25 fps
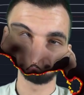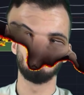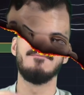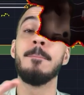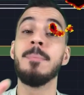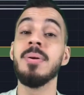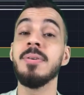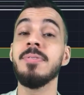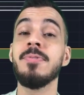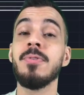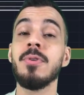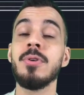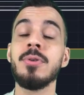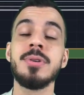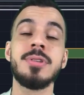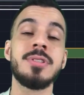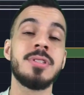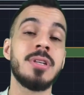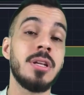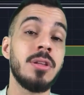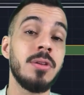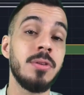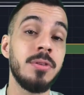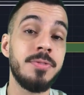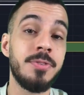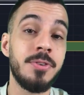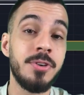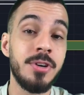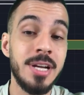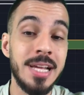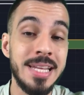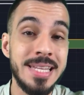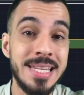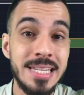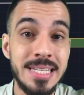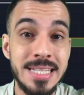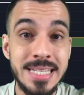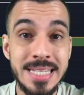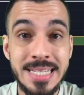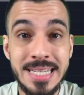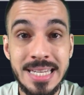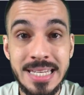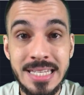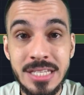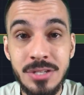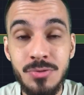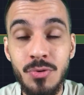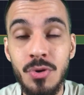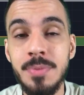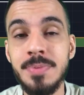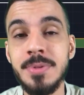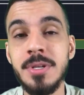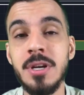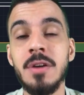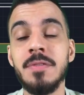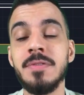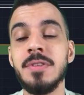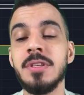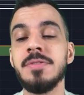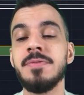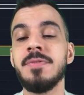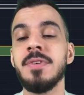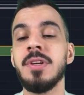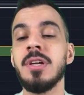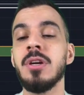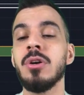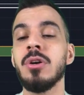Before we start, don't forget that in the description of this video